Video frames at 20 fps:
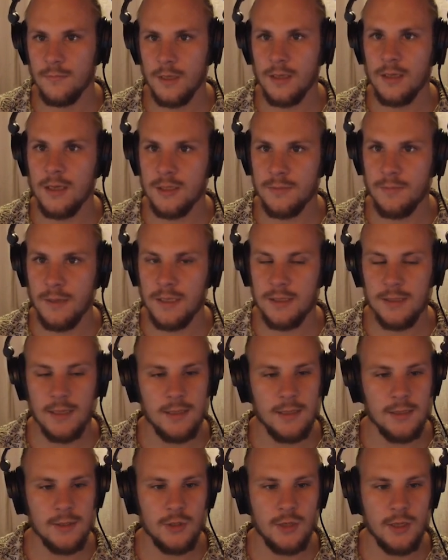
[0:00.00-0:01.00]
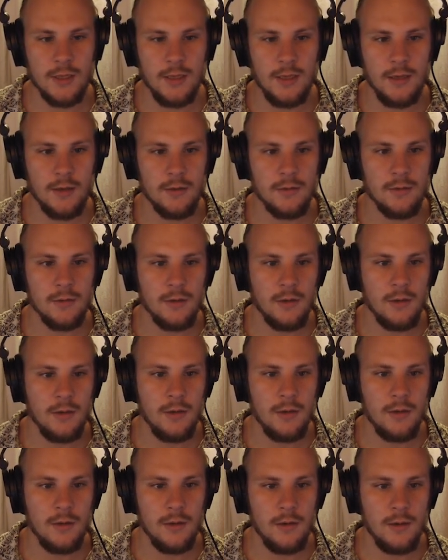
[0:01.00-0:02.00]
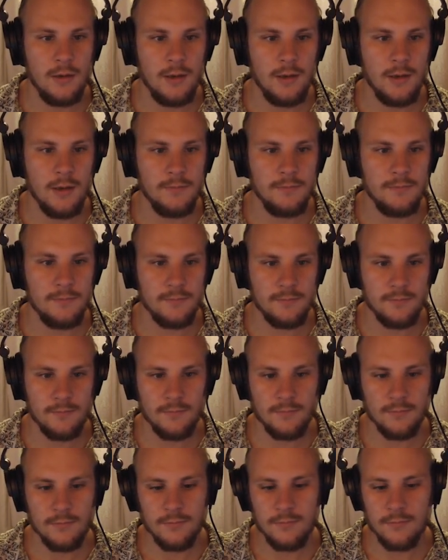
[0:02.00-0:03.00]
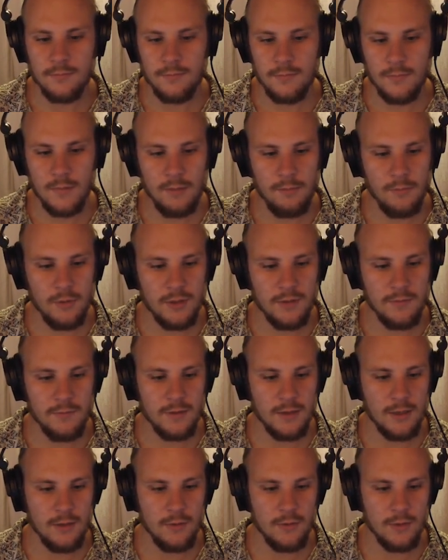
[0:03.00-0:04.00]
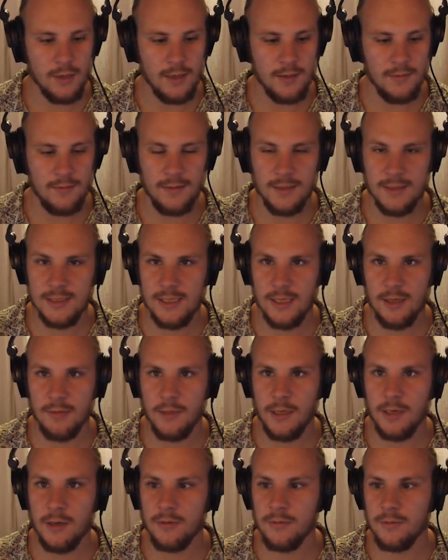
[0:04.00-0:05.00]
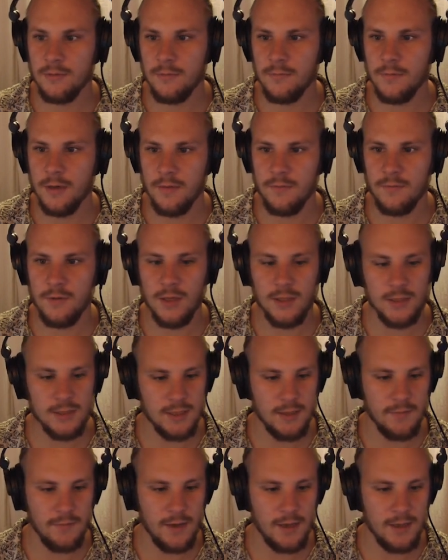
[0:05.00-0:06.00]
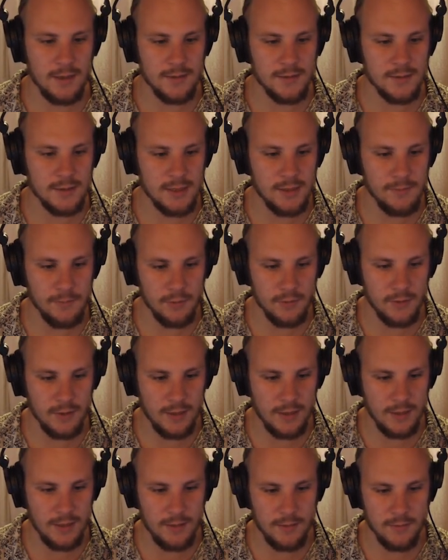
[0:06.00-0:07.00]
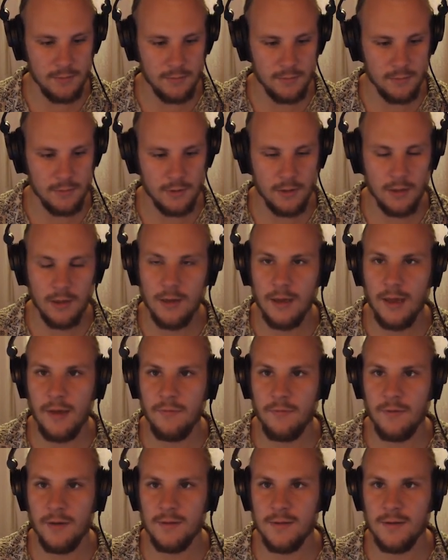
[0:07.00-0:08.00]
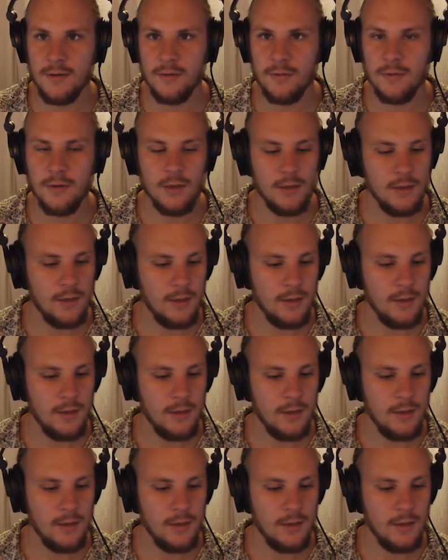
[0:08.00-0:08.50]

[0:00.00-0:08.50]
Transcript: A nice bass line, as you can hear. But if we now look at this setup here, what I've done is I've added a simple delay effect here.